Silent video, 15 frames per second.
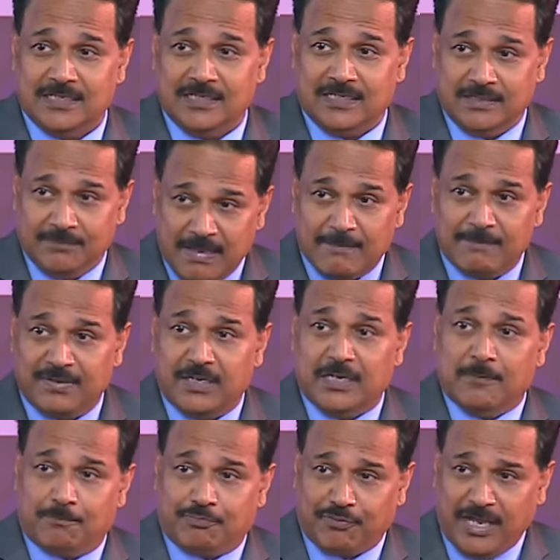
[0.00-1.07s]
Remember,
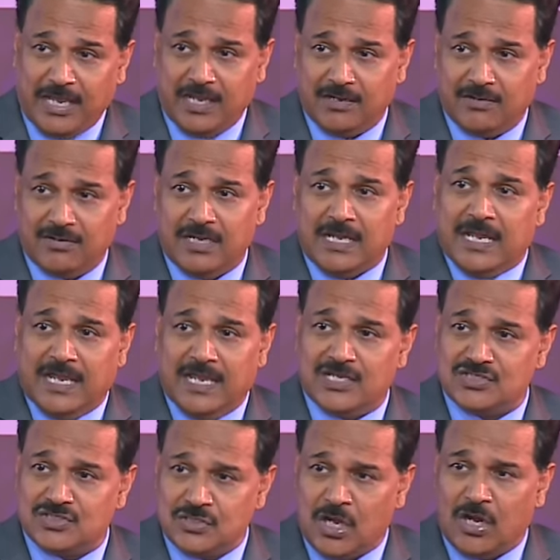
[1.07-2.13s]
prayer
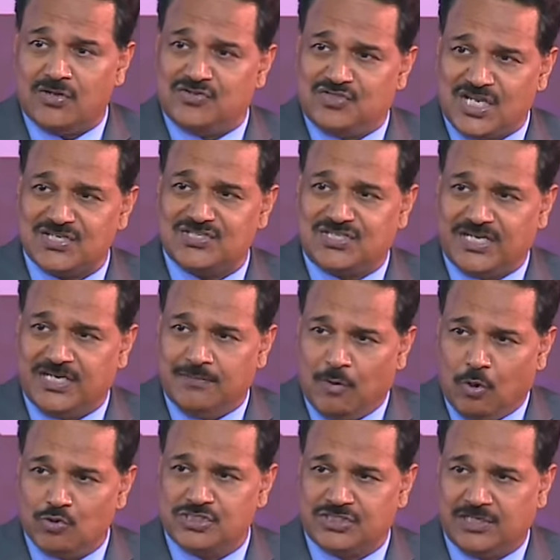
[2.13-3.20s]
is not just an
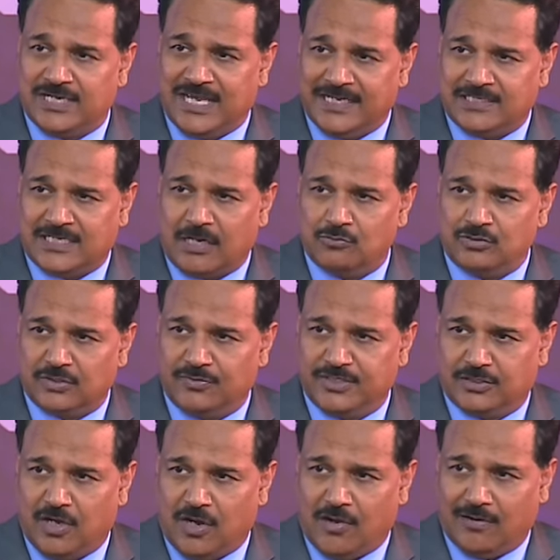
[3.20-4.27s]
emotional encounter
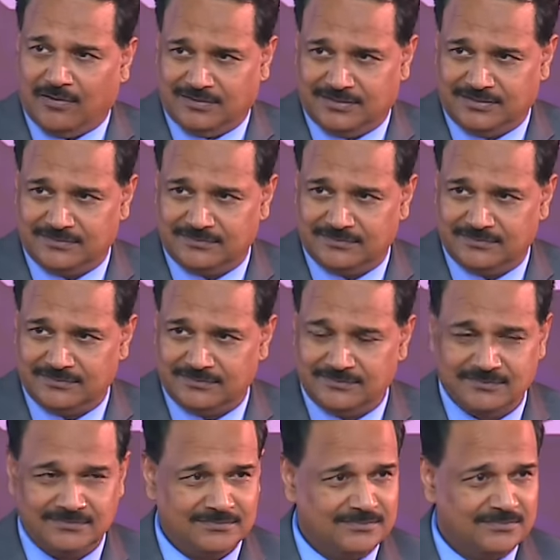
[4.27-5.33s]
with God.
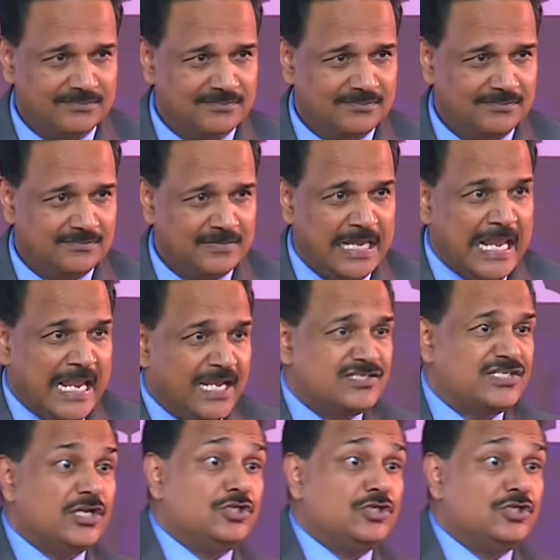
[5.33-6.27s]
It's a